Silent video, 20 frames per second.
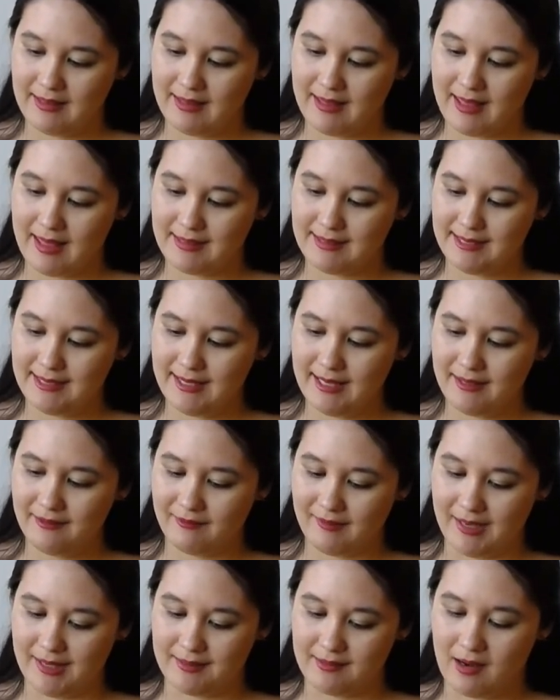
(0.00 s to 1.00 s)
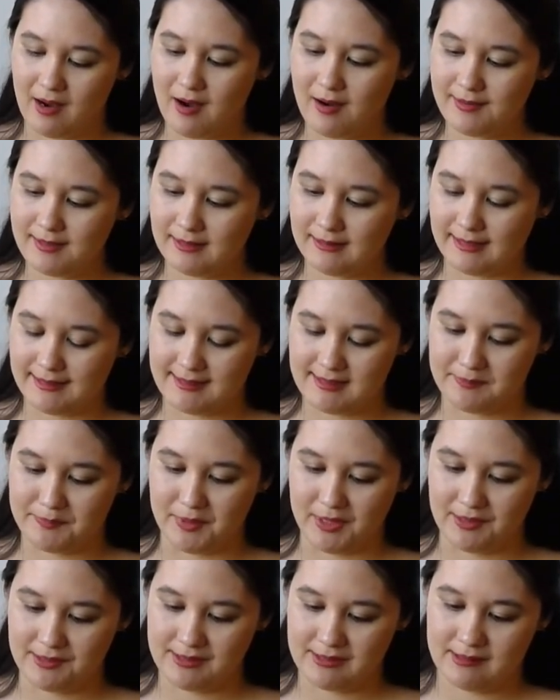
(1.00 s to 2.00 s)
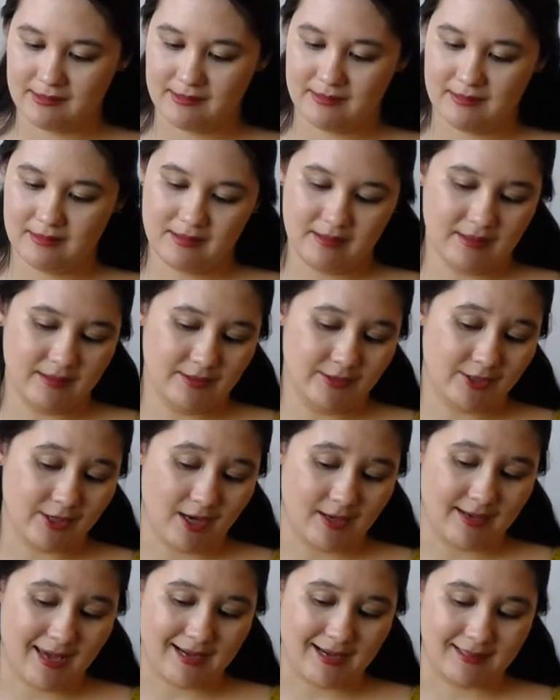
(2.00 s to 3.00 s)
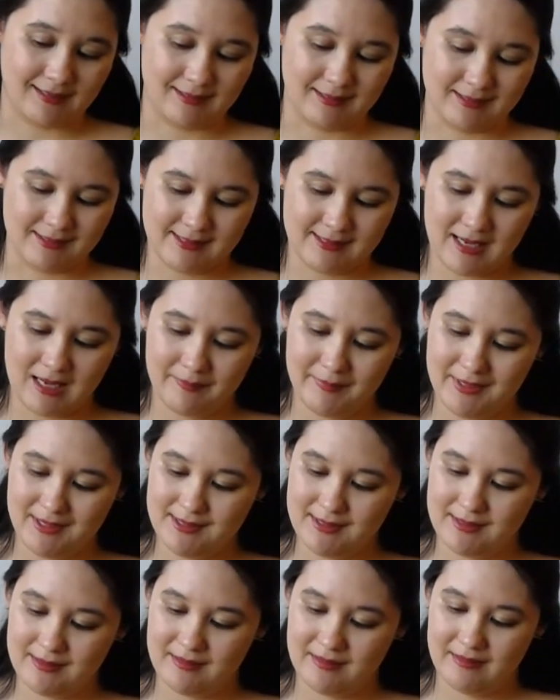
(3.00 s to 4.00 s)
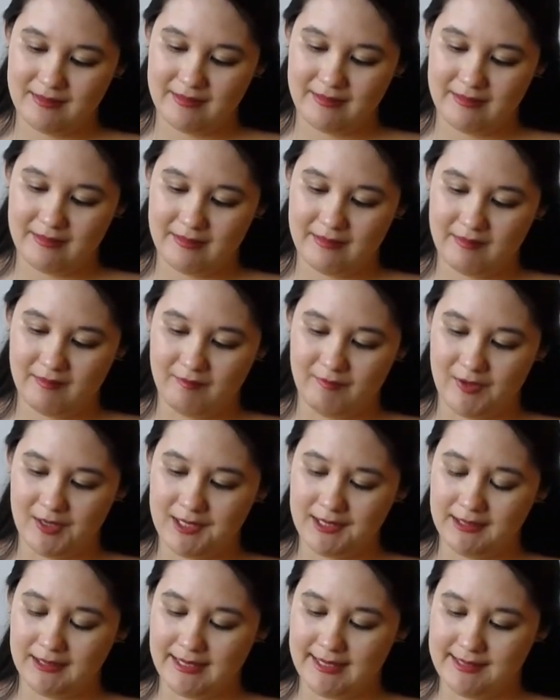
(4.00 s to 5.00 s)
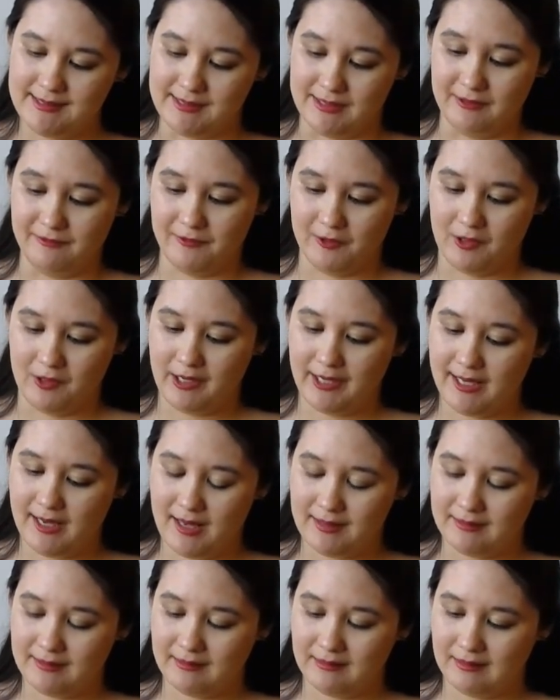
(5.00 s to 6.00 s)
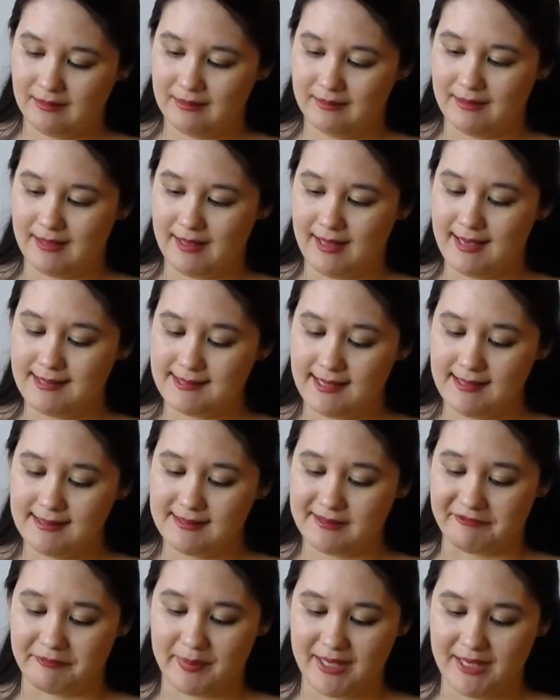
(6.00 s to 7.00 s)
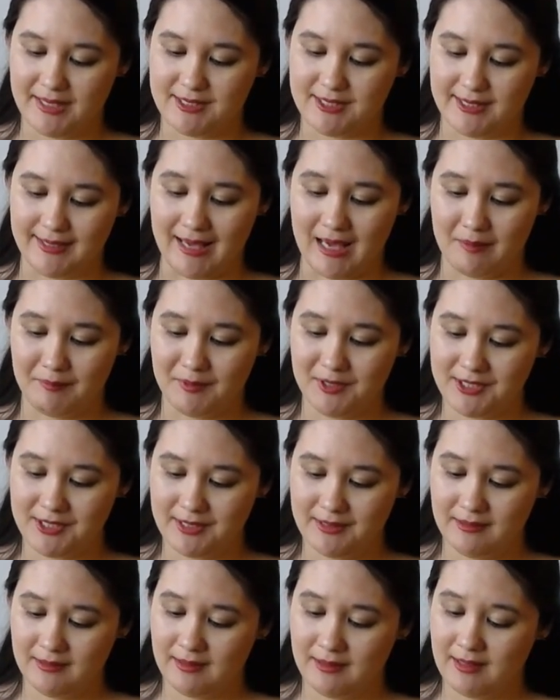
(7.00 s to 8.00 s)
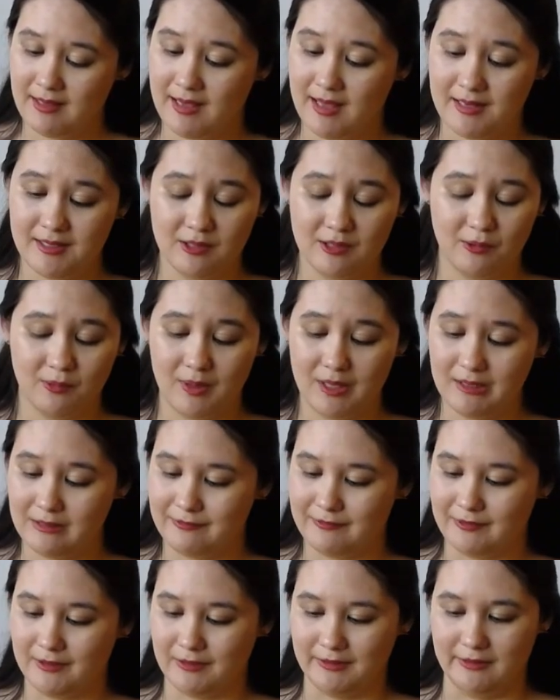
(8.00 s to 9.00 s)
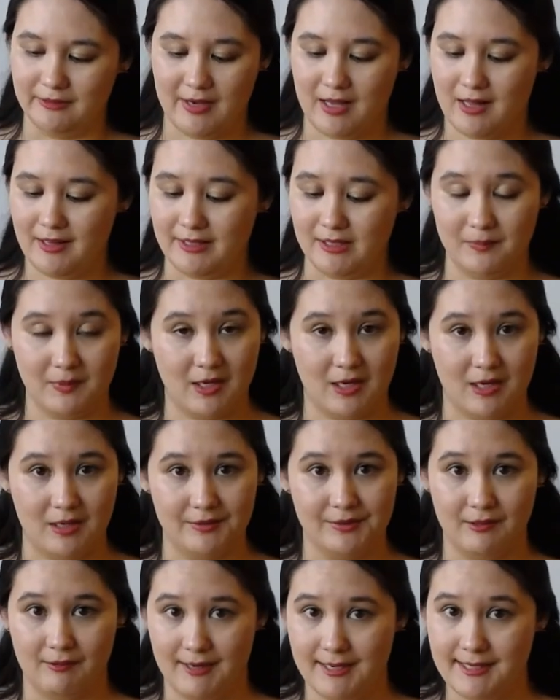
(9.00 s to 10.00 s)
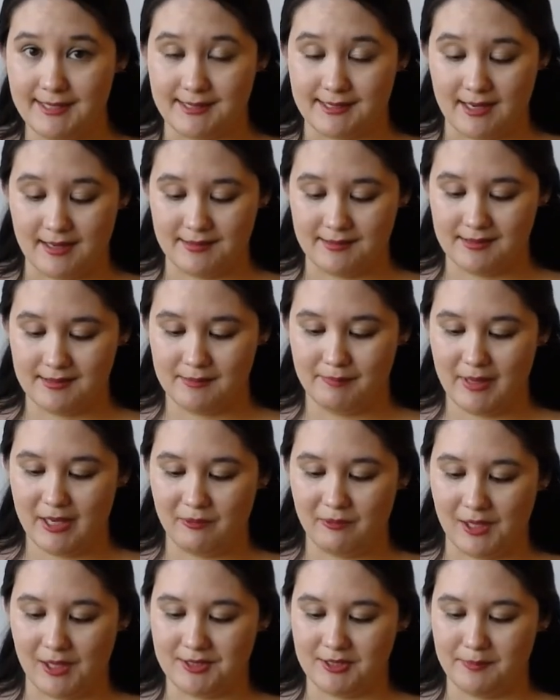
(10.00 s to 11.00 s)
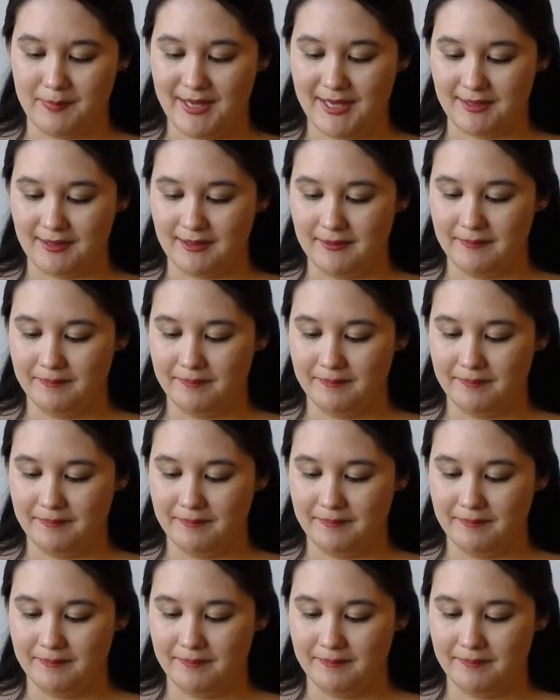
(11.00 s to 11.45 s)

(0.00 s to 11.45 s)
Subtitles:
and he had read all the latest books: John Addington Symonds, Vernon Lee's Euphorion, the essays of P.G. Hamerton, and a wonderful new volume called The Renaissance by Walter Pater.